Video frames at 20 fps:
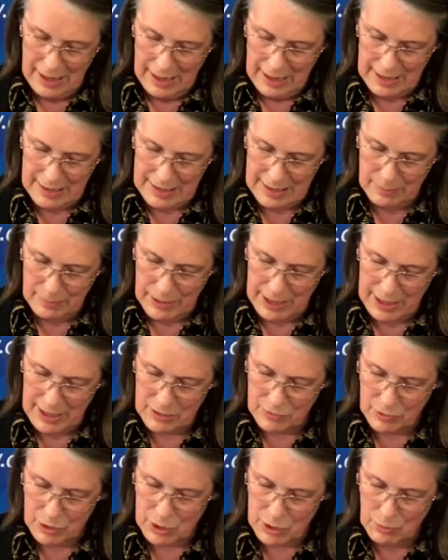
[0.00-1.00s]
is in place
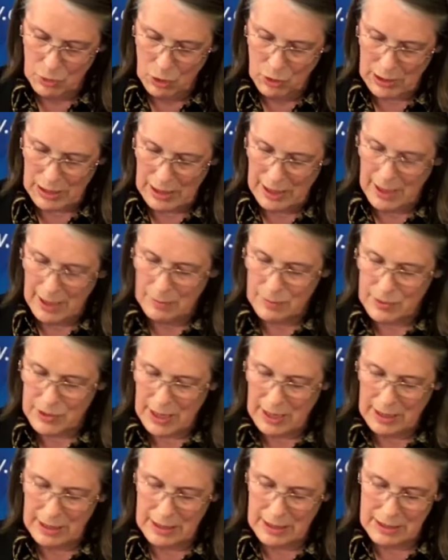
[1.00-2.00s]
for small claims
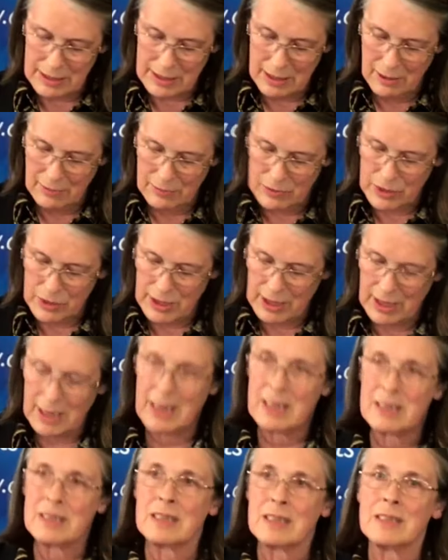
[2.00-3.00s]
and insolvency
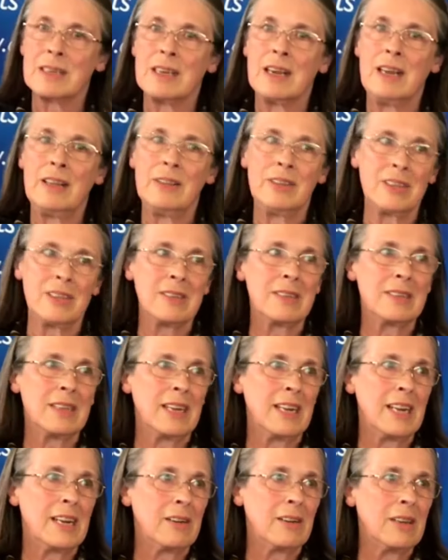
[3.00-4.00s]
cases, and this is an
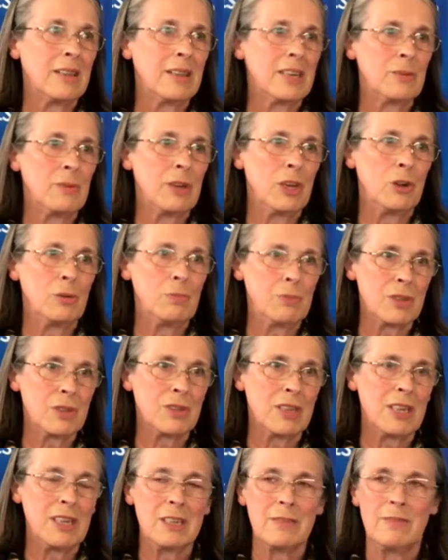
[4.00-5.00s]
area that we hope to
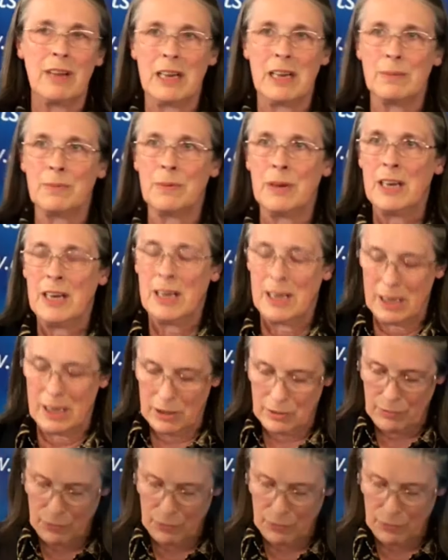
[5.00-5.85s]
see develop in the